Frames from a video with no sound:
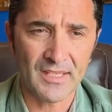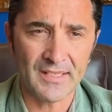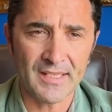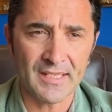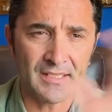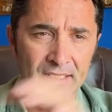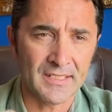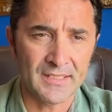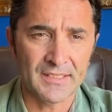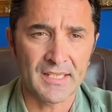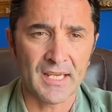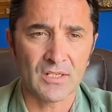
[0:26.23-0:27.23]
and then uh,
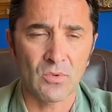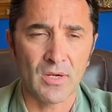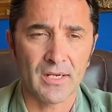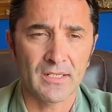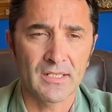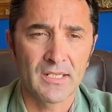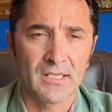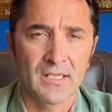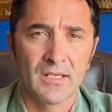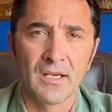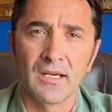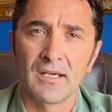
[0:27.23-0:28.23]
the other one
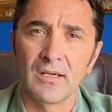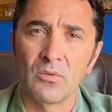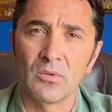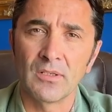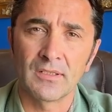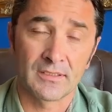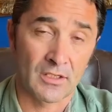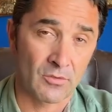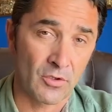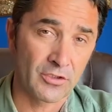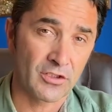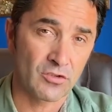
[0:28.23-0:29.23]
uh, will the
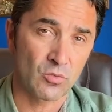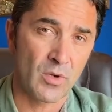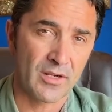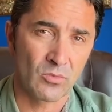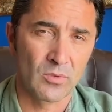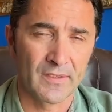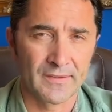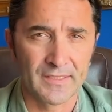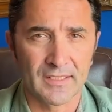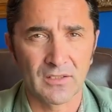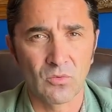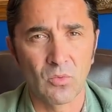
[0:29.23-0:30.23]
Reuters one will
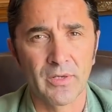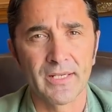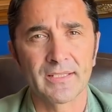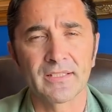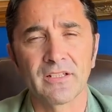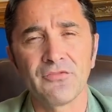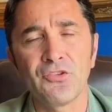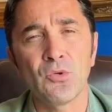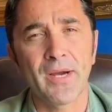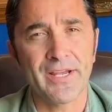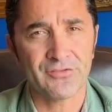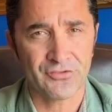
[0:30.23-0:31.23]
deal with a
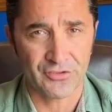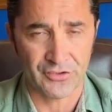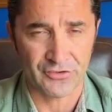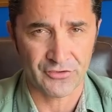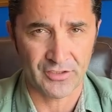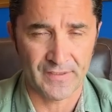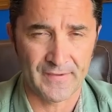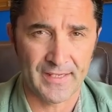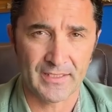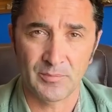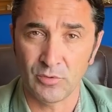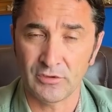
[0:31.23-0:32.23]
few answers
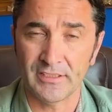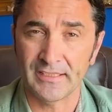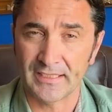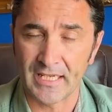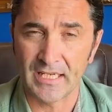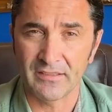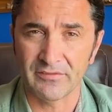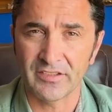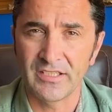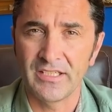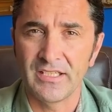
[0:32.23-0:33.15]
that Putin gave